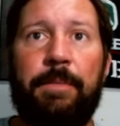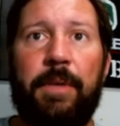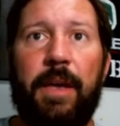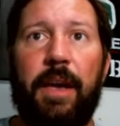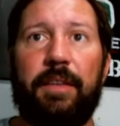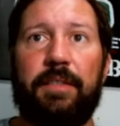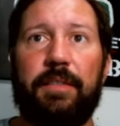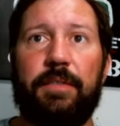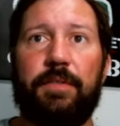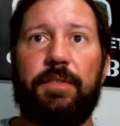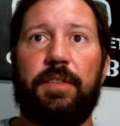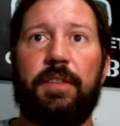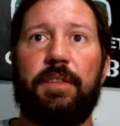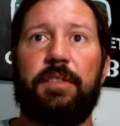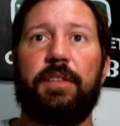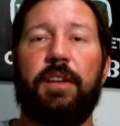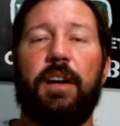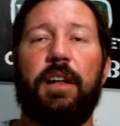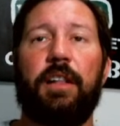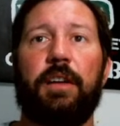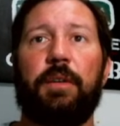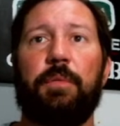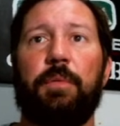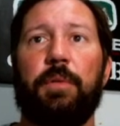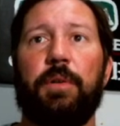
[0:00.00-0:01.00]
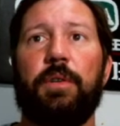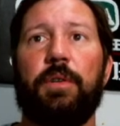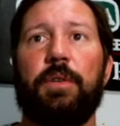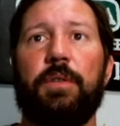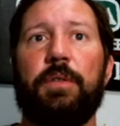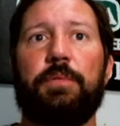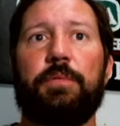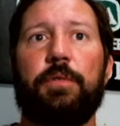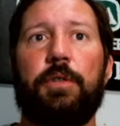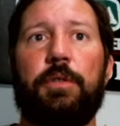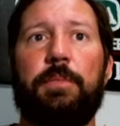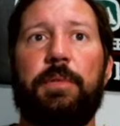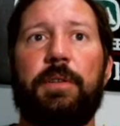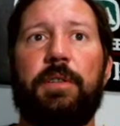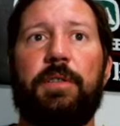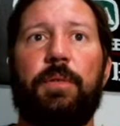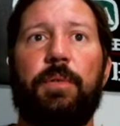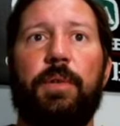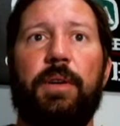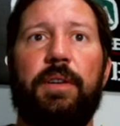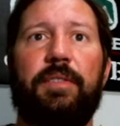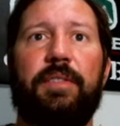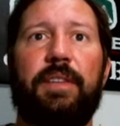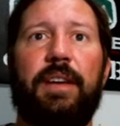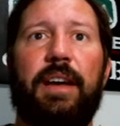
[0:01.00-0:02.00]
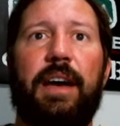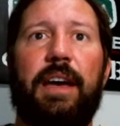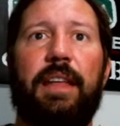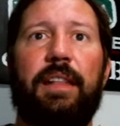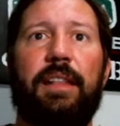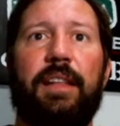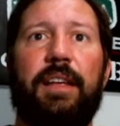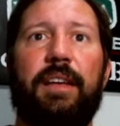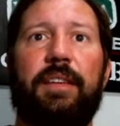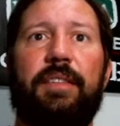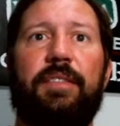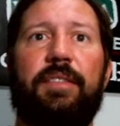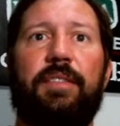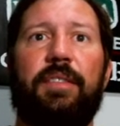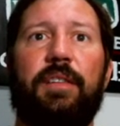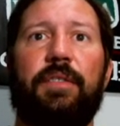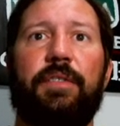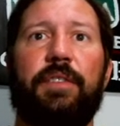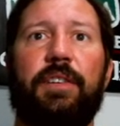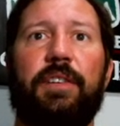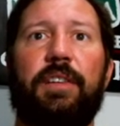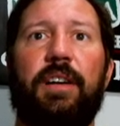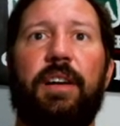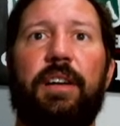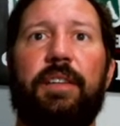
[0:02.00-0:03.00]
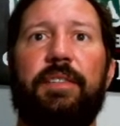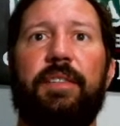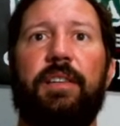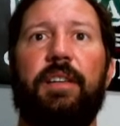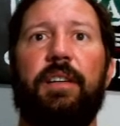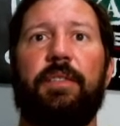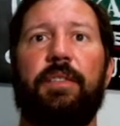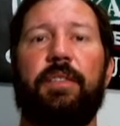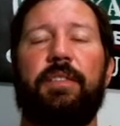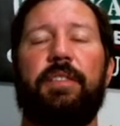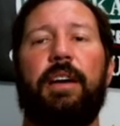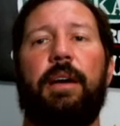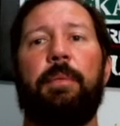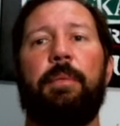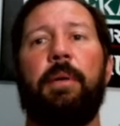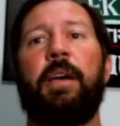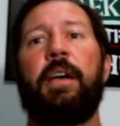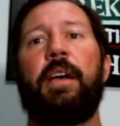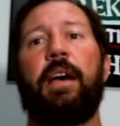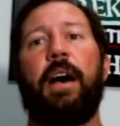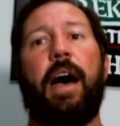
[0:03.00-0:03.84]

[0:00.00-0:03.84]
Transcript: as if the dollar were old Roman coins that had less silver content over time.